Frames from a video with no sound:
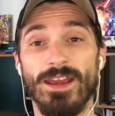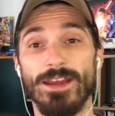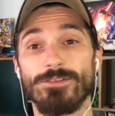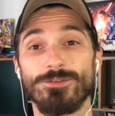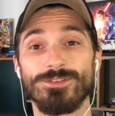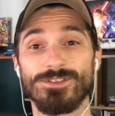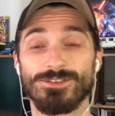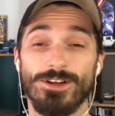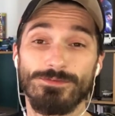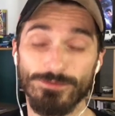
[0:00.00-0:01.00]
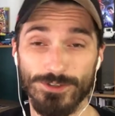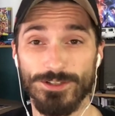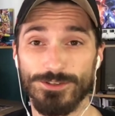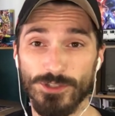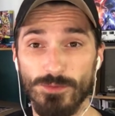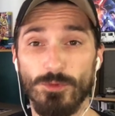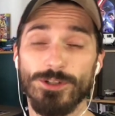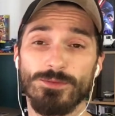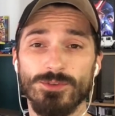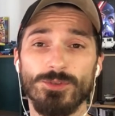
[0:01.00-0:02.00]
Hey everyone, this is Scott from Forgot to Grow Up.
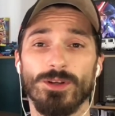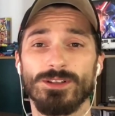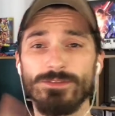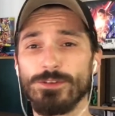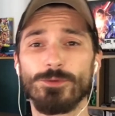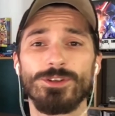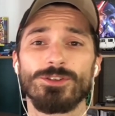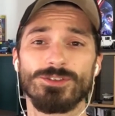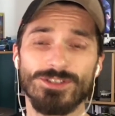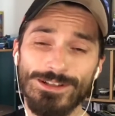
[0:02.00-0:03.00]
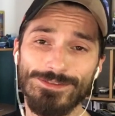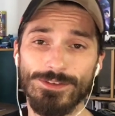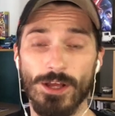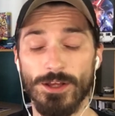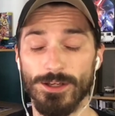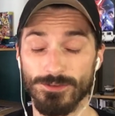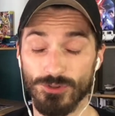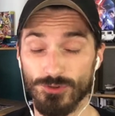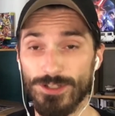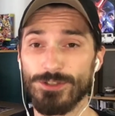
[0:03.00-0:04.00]
Welcome to our Living With Yourself, a
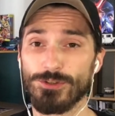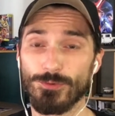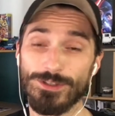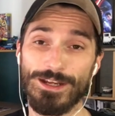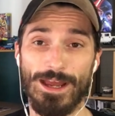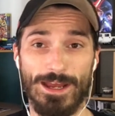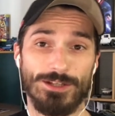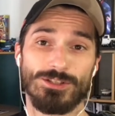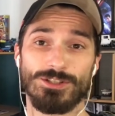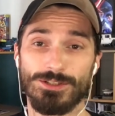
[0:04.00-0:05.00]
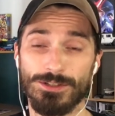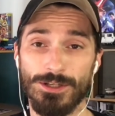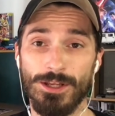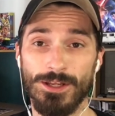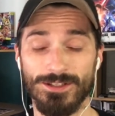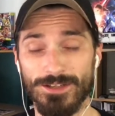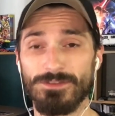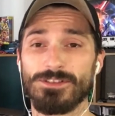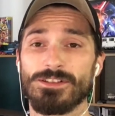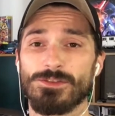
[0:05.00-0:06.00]
trailer reaction.
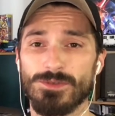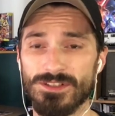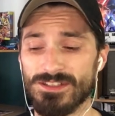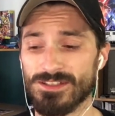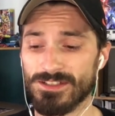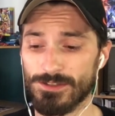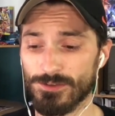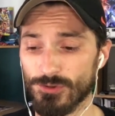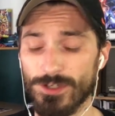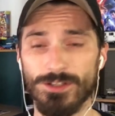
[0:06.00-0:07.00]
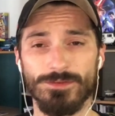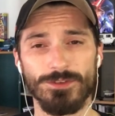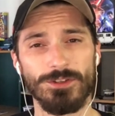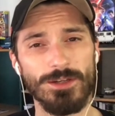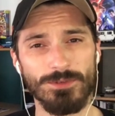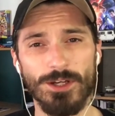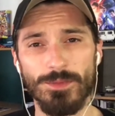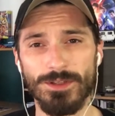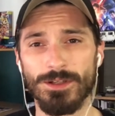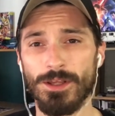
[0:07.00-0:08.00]
Netflix has released a trailer for their
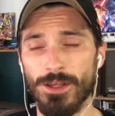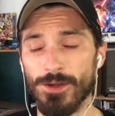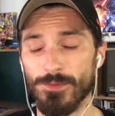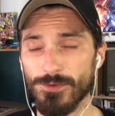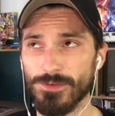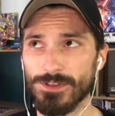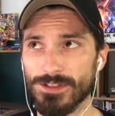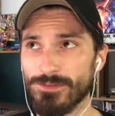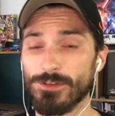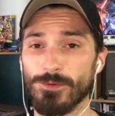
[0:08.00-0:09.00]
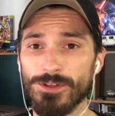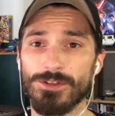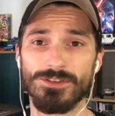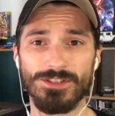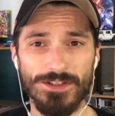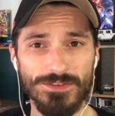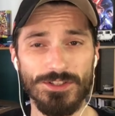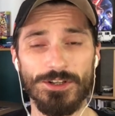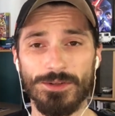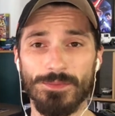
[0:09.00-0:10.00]
upcoming movie Living With Yourself
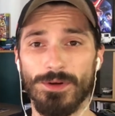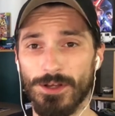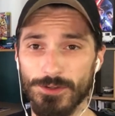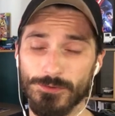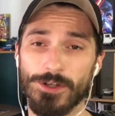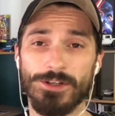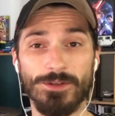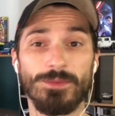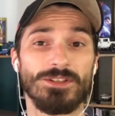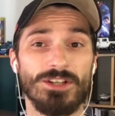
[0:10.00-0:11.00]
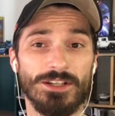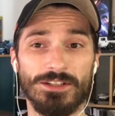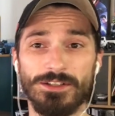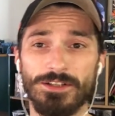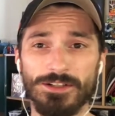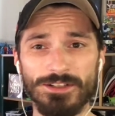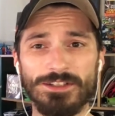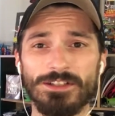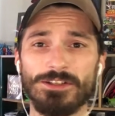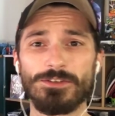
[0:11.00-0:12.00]
starring Paul Rudd. I'm going to be checking it out. I'll link
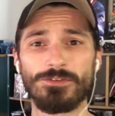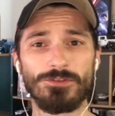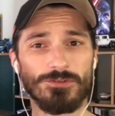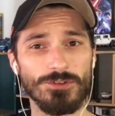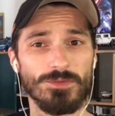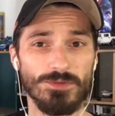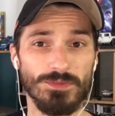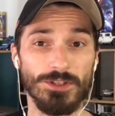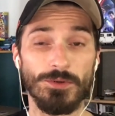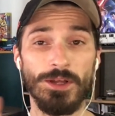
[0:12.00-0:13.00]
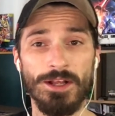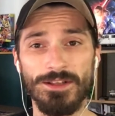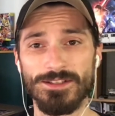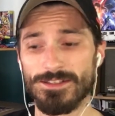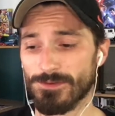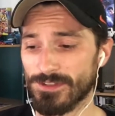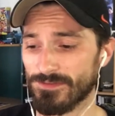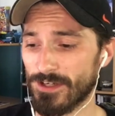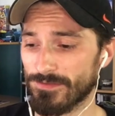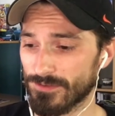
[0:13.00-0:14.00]
it here in the description below. Let's see what they've
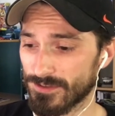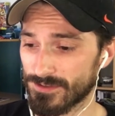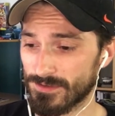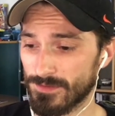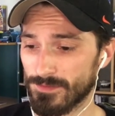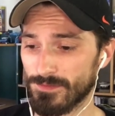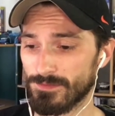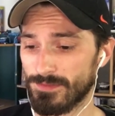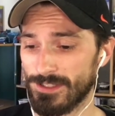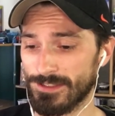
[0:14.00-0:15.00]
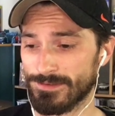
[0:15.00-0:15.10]
got for us today.